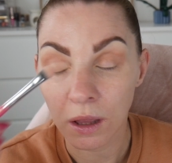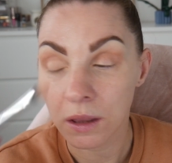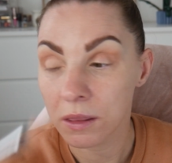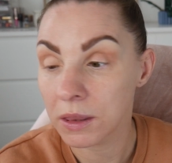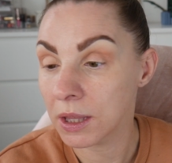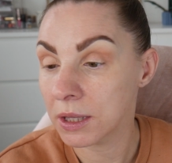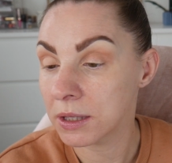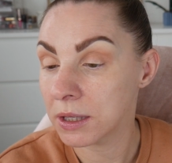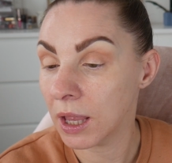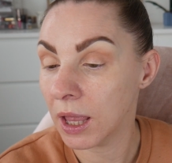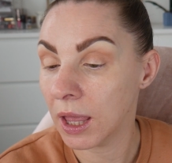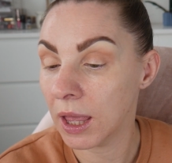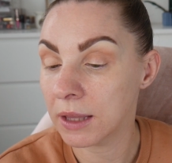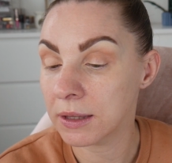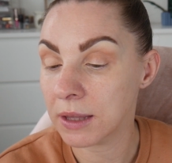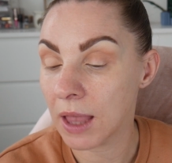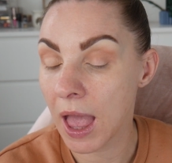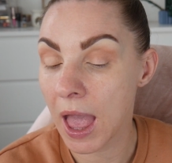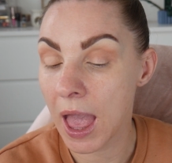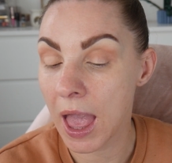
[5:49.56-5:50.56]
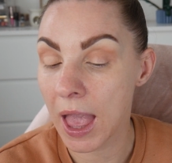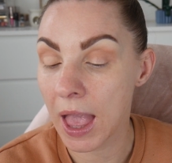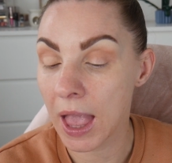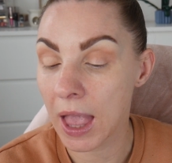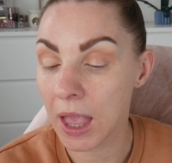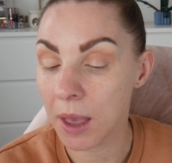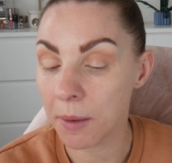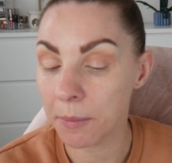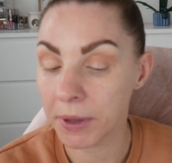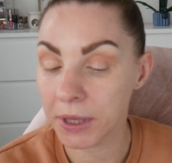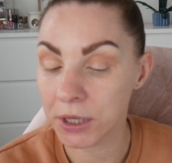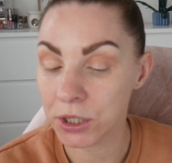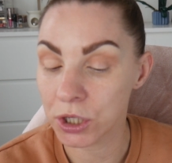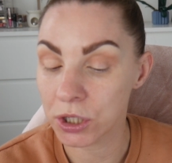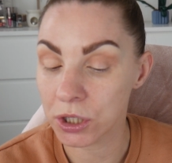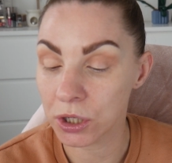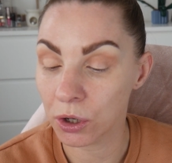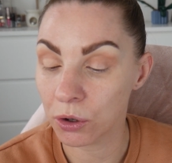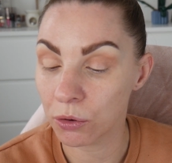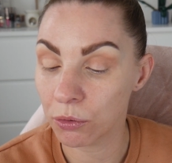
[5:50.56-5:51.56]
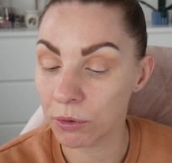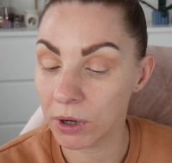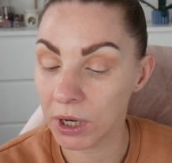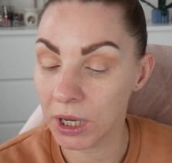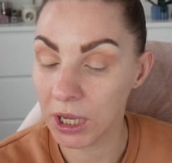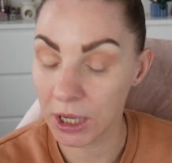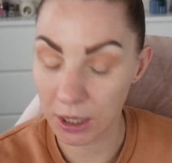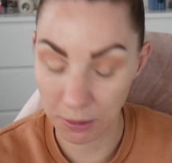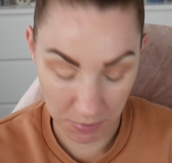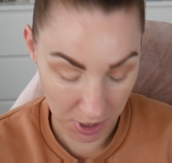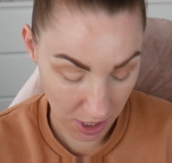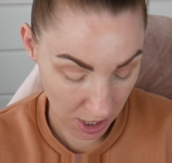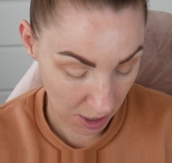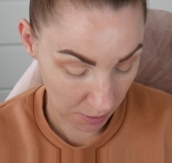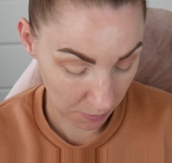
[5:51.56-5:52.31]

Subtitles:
This is a Peaches and Cream